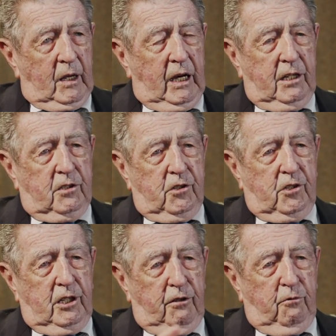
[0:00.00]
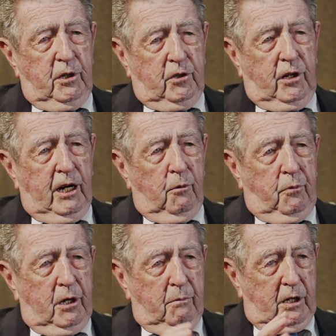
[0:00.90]
and to see if we could
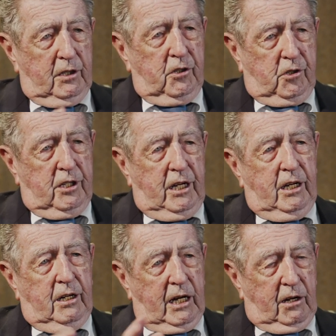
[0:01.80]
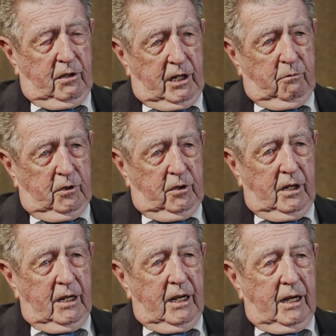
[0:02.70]
help them understand how they would
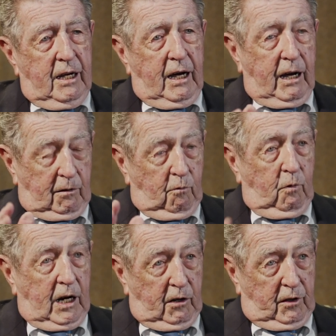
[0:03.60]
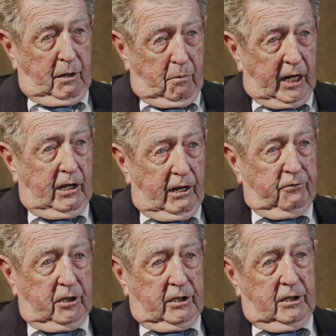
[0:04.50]
how, how they might
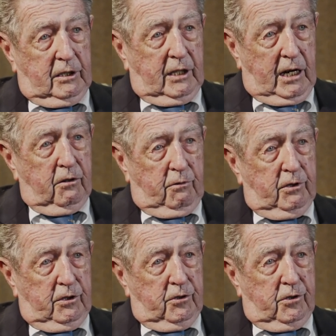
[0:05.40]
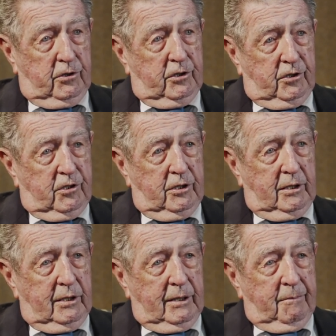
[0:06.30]
have to con- counter an insurgency.
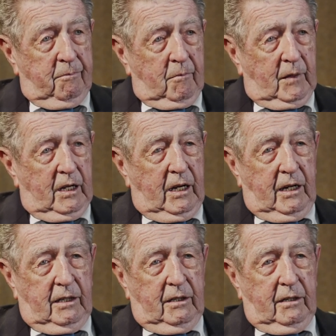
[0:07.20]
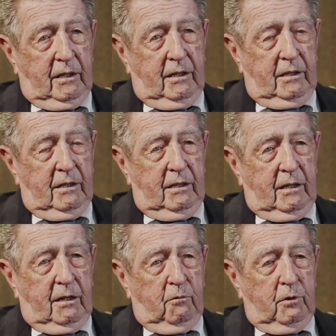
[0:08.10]
And, uh,
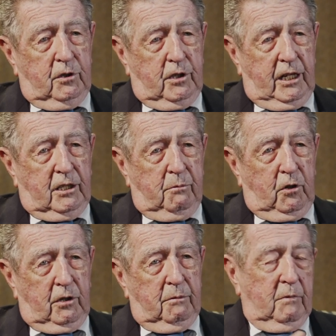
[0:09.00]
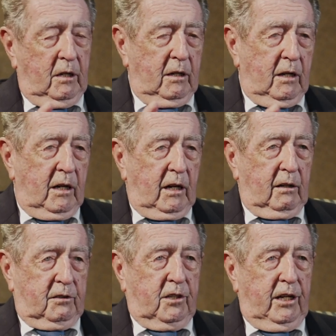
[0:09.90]
and we'd take them on
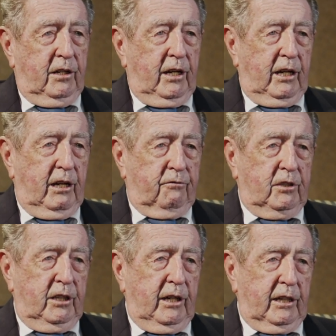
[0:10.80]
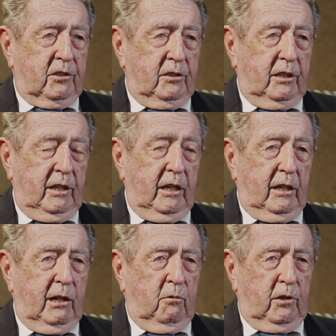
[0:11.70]
a, a 10 day FTX at the
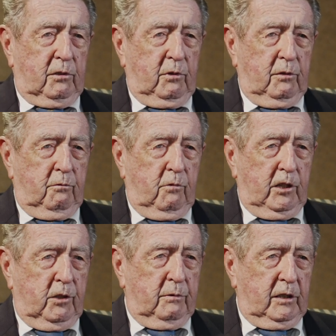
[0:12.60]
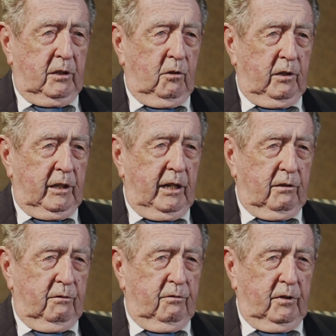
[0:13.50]
end. I worked with a regiment going
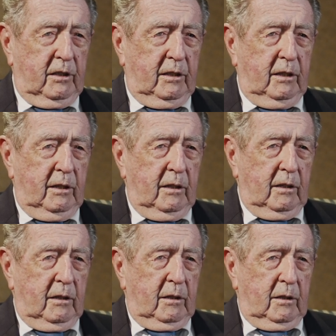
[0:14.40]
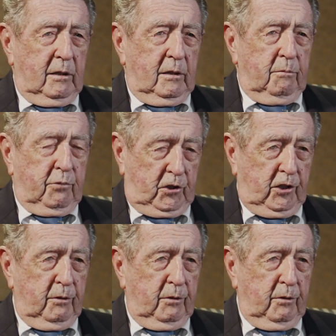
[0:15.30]
out of uh,